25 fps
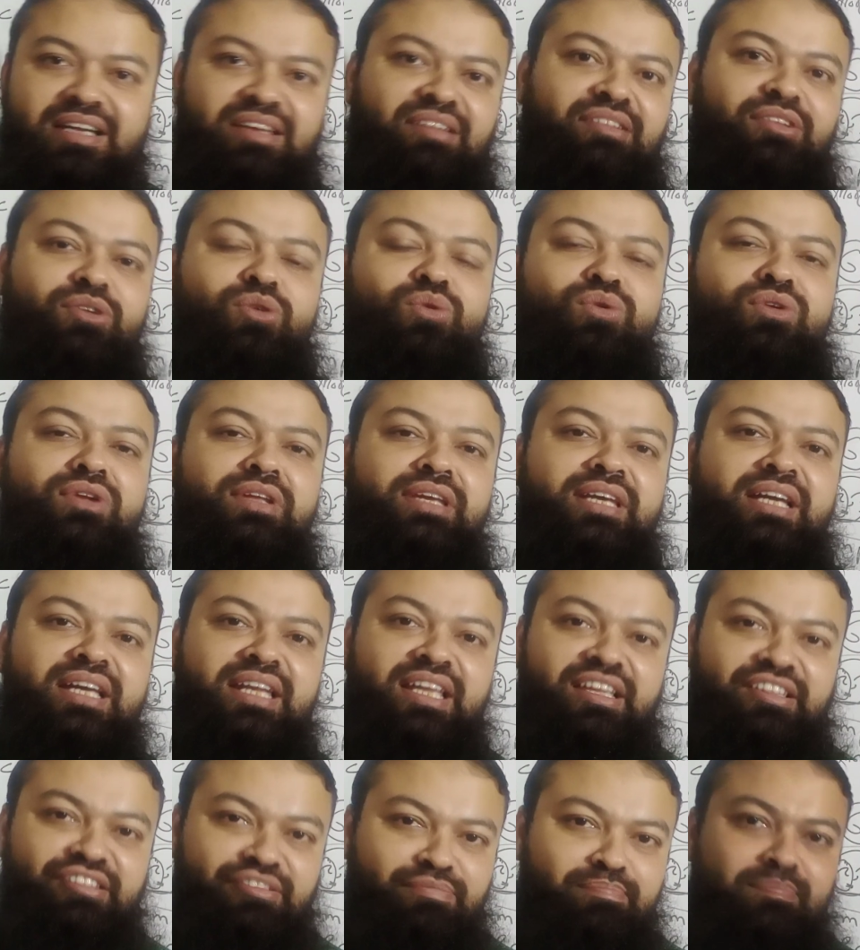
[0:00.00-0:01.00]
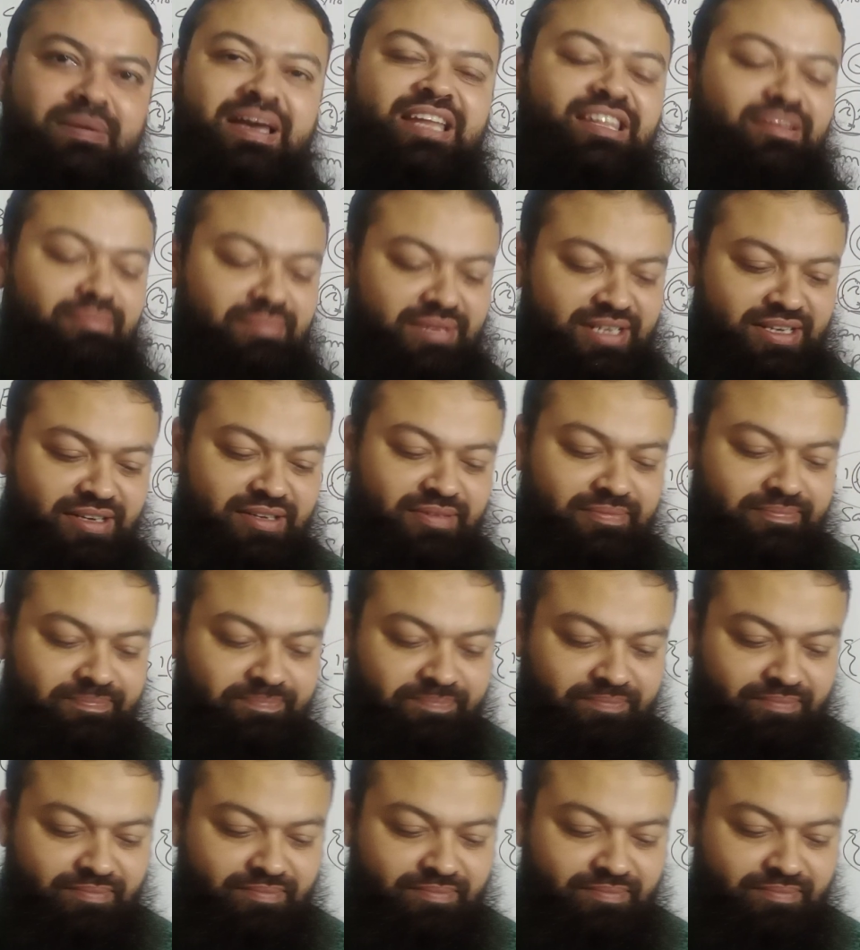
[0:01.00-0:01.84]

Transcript: That is only an experiment.